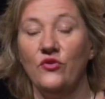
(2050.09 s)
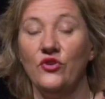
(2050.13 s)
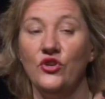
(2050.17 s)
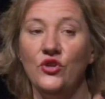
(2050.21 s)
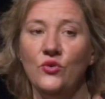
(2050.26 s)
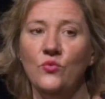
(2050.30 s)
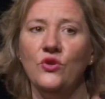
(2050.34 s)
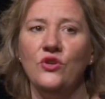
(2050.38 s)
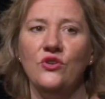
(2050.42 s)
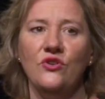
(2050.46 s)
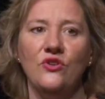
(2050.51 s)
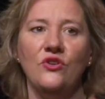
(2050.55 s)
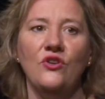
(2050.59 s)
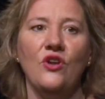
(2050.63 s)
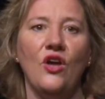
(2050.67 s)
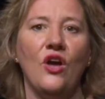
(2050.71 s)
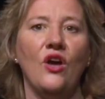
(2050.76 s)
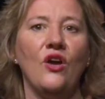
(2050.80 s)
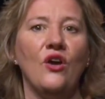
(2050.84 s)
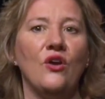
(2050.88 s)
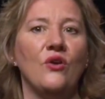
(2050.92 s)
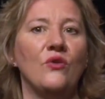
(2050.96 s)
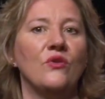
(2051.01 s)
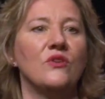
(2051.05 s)
And you wouldn't
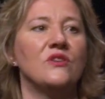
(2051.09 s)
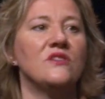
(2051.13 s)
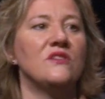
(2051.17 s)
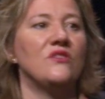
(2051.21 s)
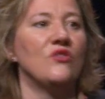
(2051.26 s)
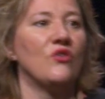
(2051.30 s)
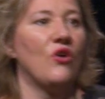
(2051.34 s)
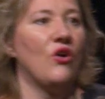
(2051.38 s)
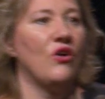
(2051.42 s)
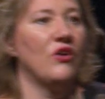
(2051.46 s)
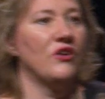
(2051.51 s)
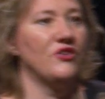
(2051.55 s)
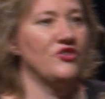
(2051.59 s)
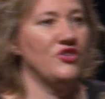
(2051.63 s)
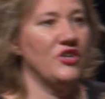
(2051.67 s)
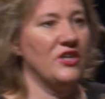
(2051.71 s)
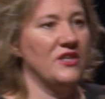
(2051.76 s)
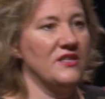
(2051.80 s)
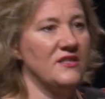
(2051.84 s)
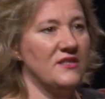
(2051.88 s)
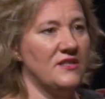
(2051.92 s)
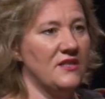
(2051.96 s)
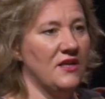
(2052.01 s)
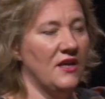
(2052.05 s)
know as an
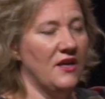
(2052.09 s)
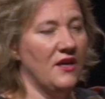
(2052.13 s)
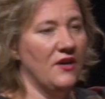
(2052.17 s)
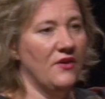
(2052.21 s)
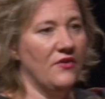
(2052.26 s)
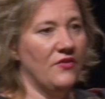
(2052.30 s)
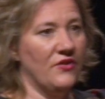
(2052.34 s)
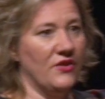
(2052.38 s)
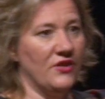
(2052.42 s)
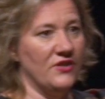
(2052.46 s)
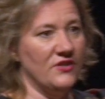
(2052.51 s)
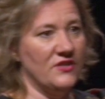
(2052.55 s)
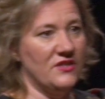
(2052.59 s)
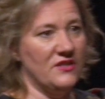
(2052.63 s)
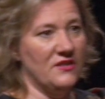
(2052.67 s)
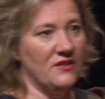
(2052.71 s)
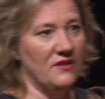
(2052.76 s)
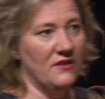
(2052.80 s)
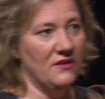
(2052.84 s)
oncologist that